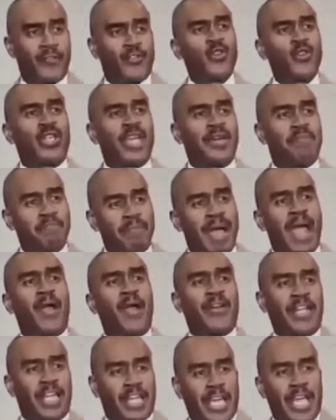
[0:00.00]
If you get
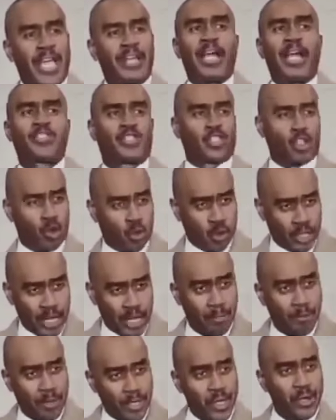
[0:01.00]
married again, that's totally
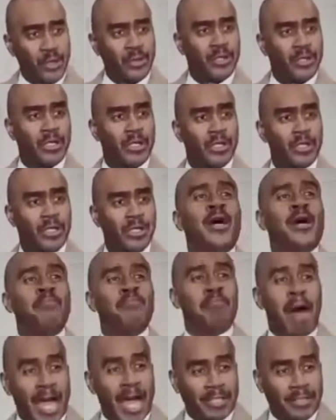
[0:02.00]
up to you.
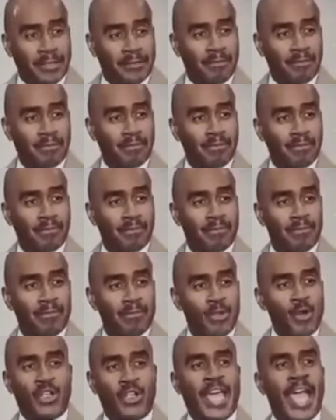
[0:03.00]
But
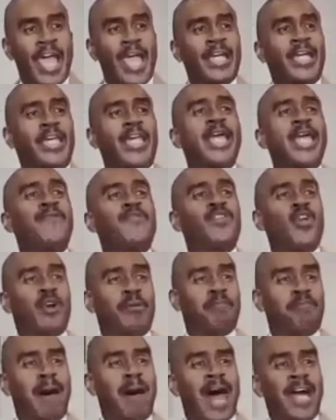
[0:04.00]
you can't give
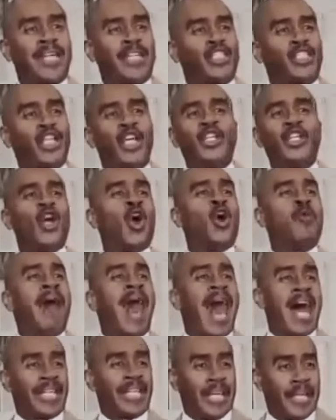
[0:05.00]
your body to
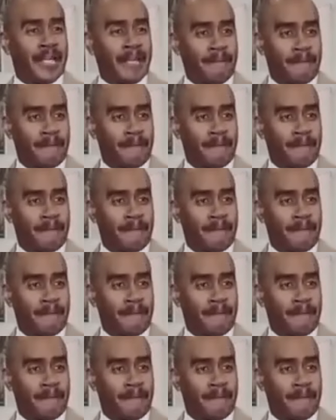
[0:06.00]
nobody.